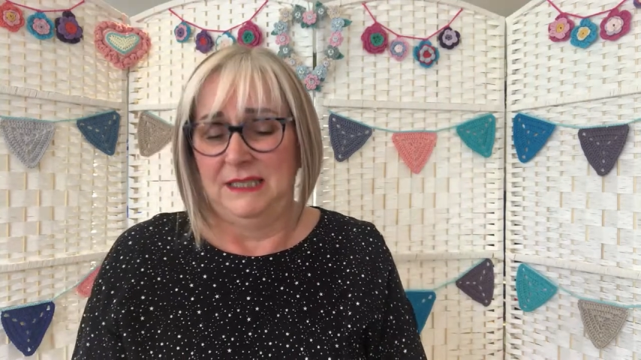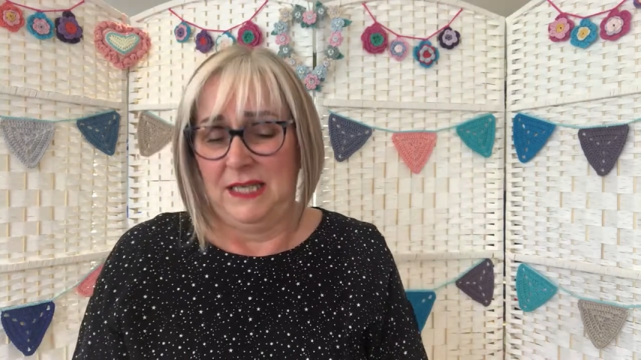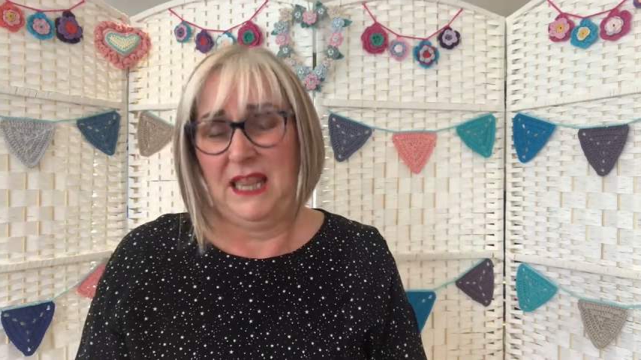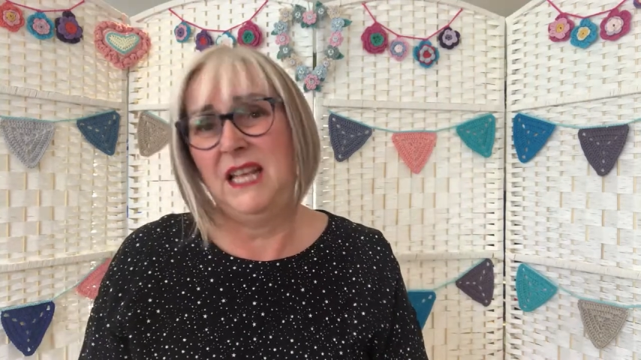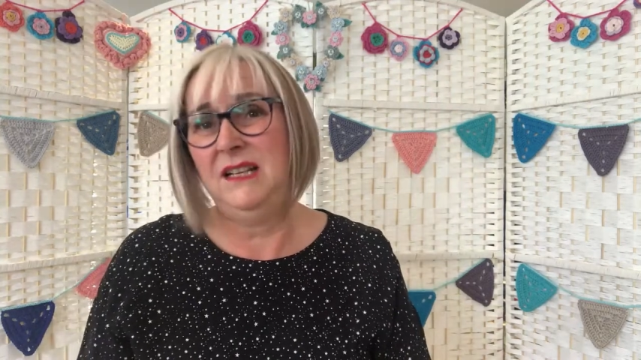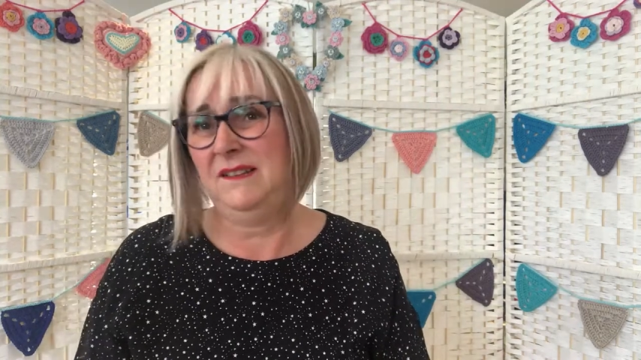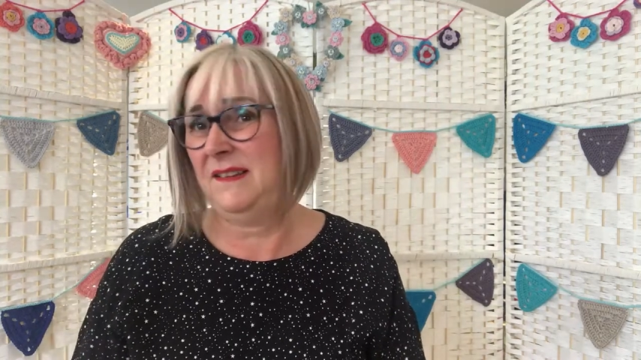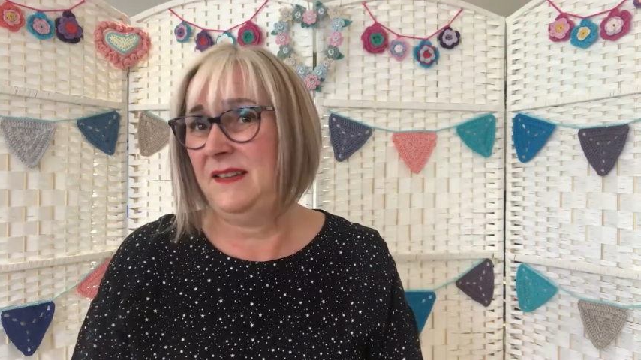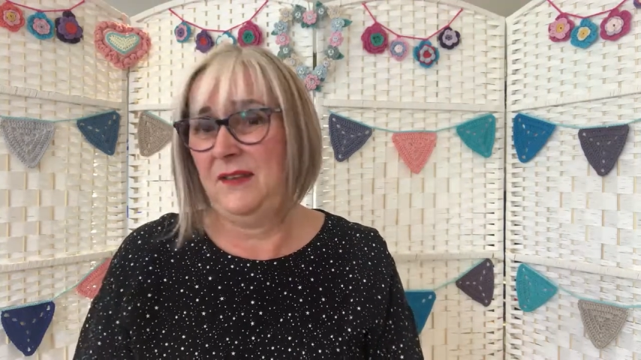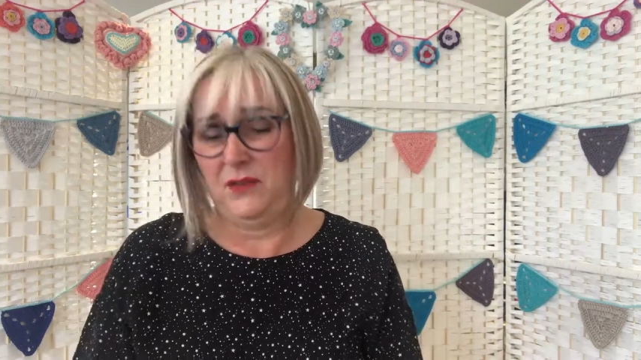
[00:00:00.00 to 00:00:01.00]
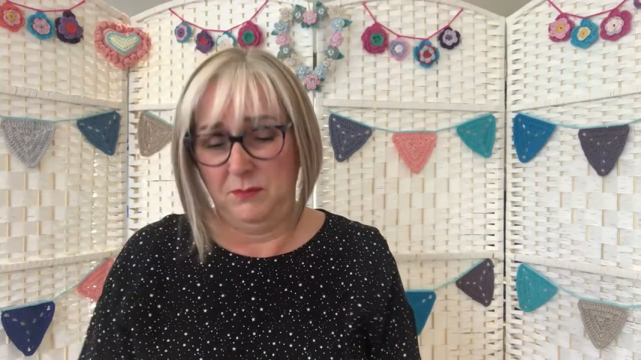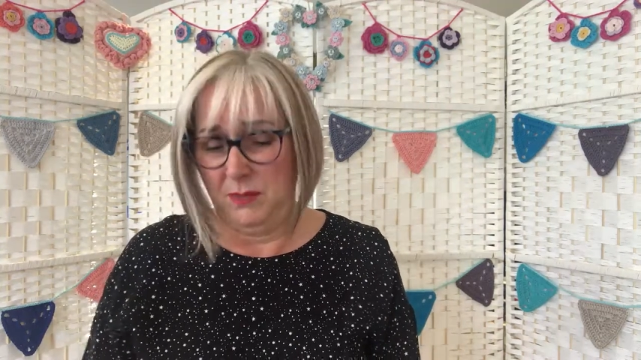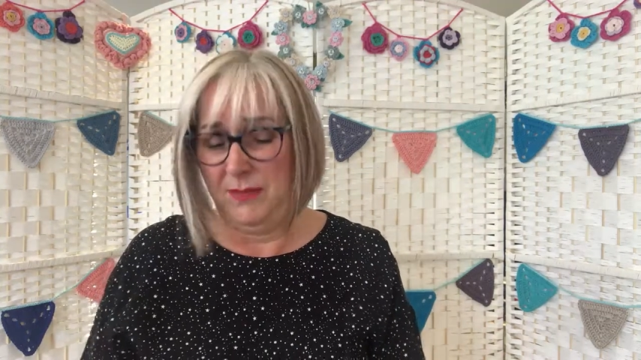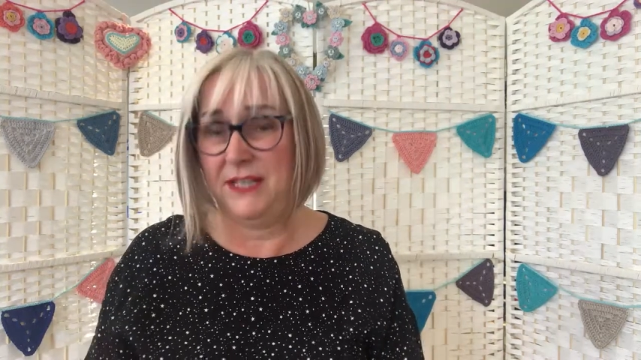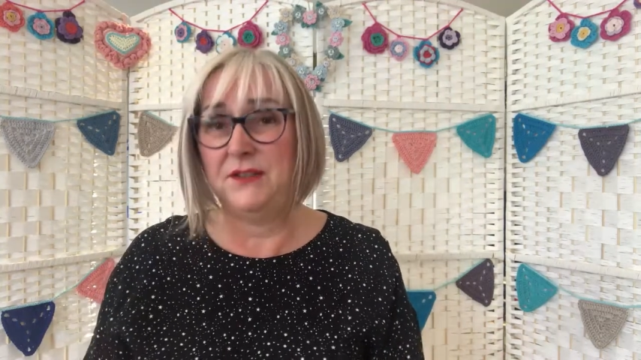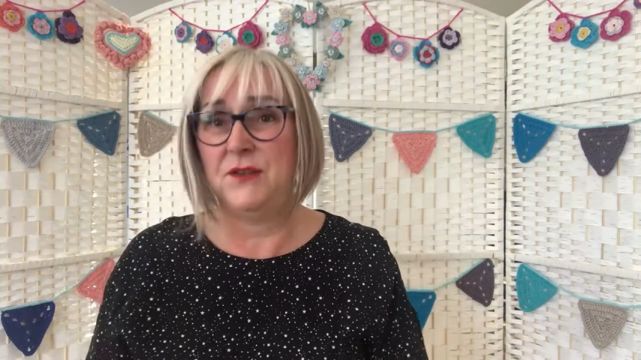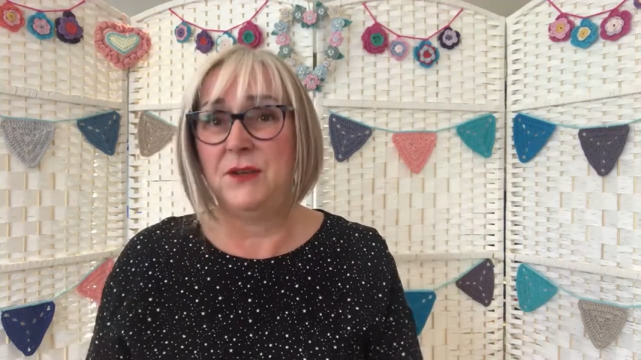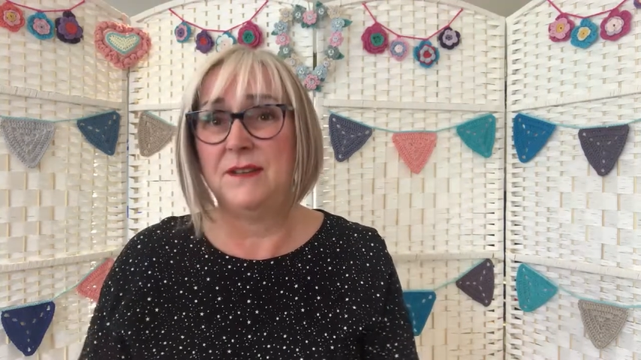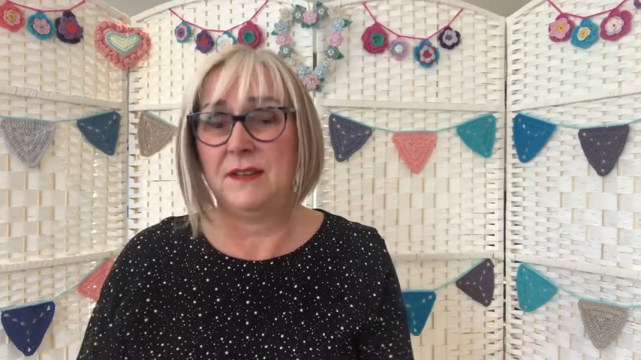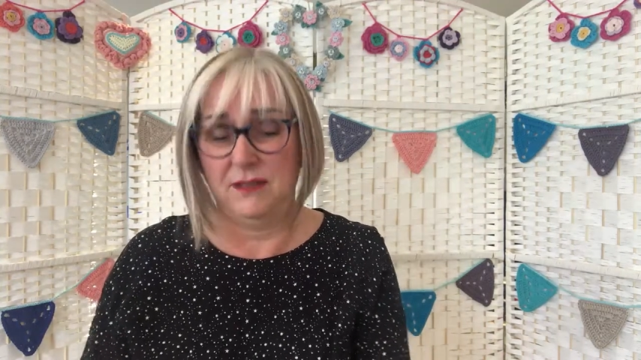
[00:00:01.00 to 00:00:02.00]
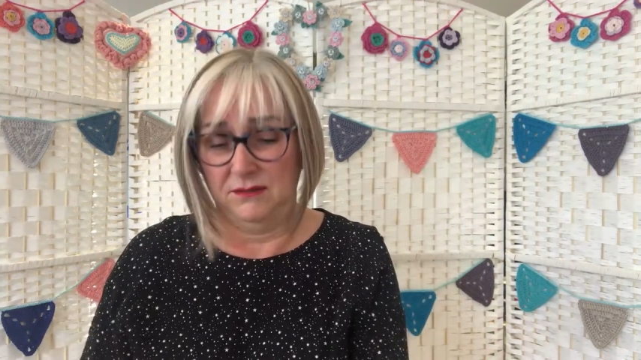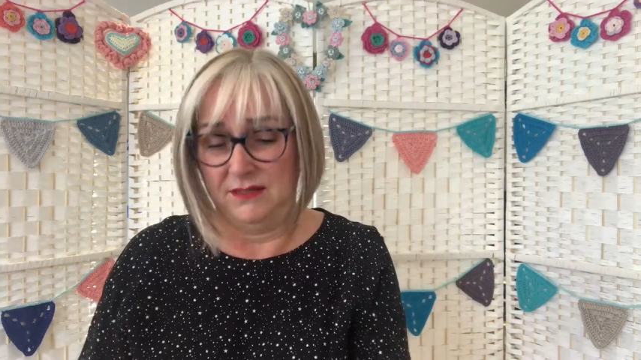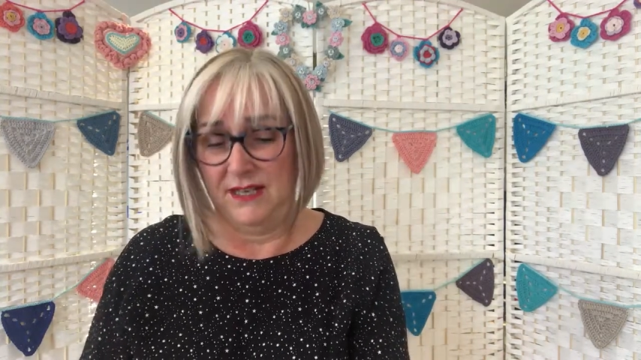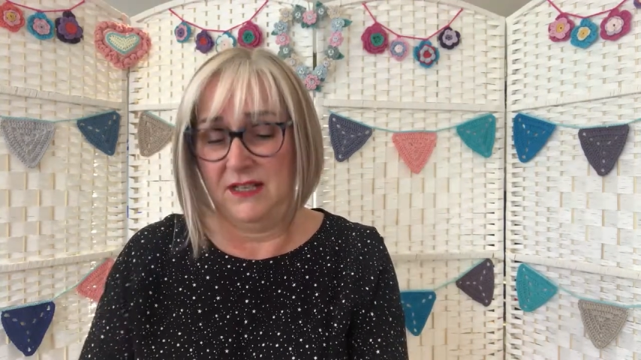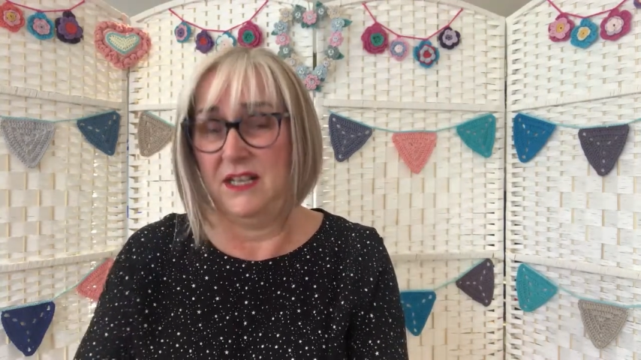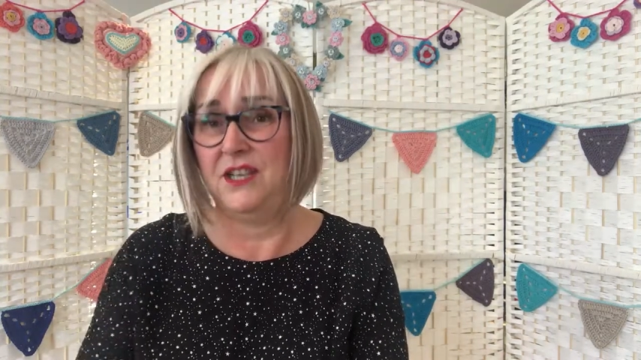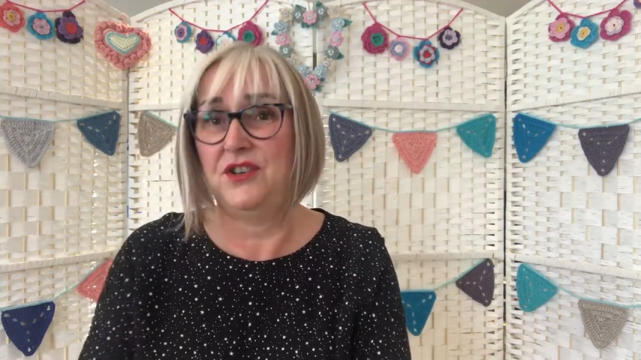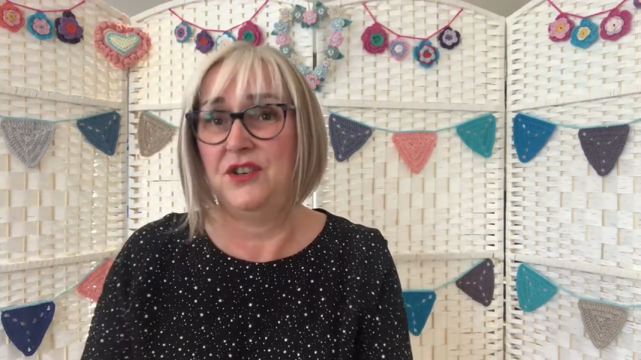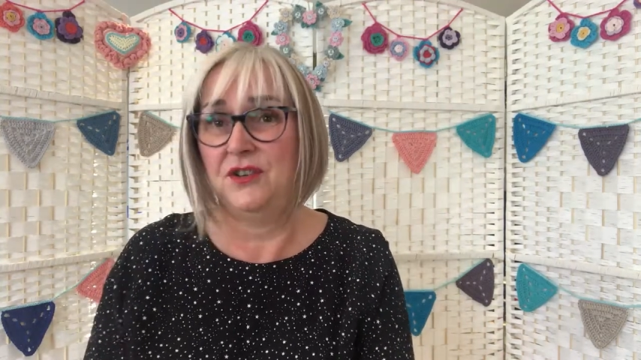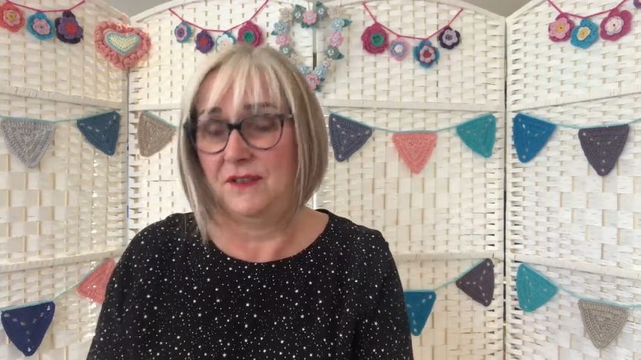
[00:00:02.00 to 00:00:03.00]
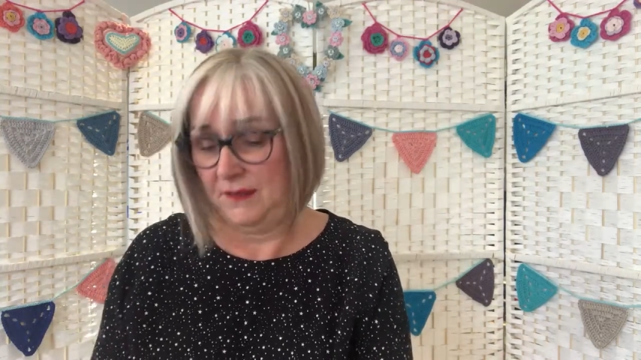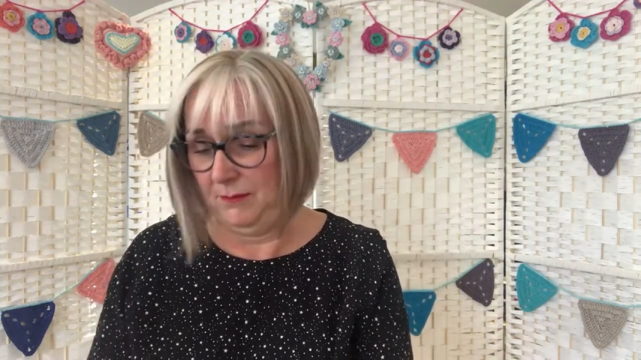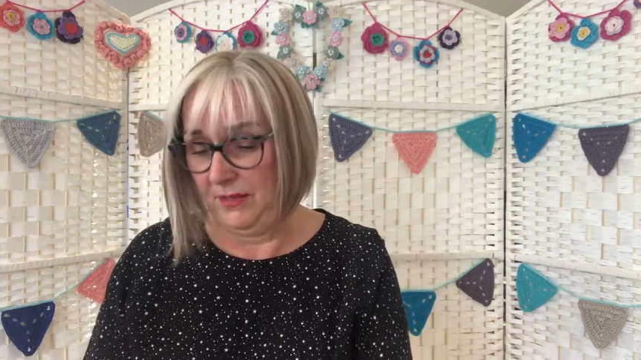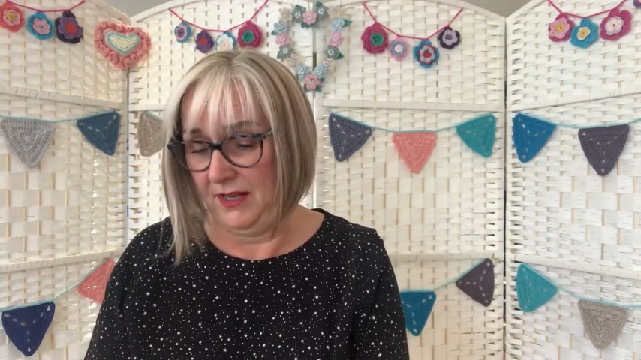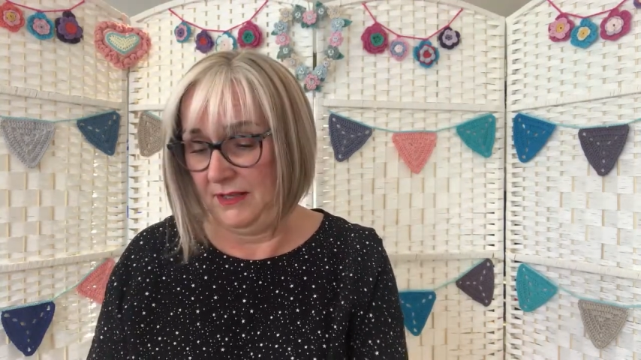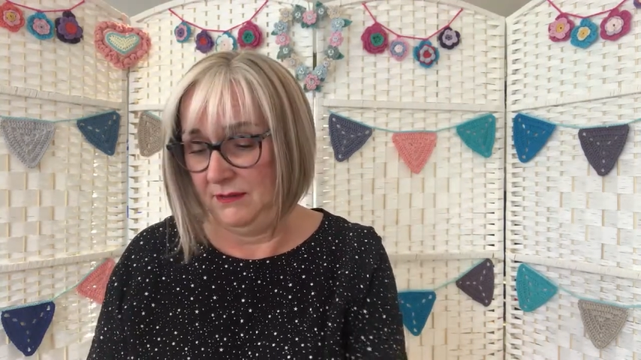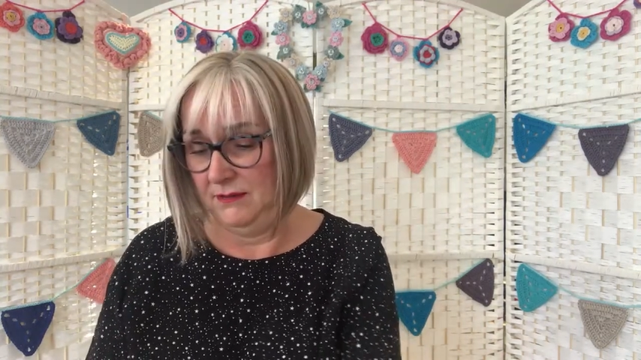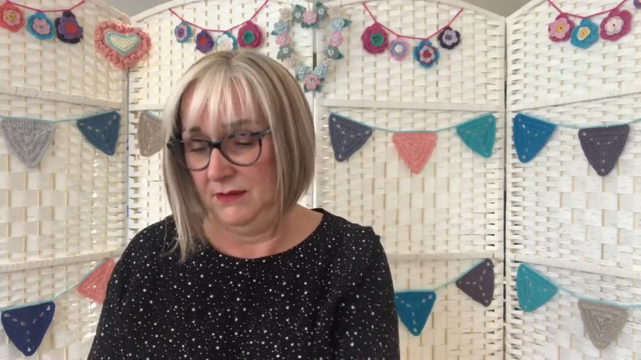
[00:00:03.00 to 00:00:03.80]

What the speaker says: I think I'll save them. They might do as a little decoration on something.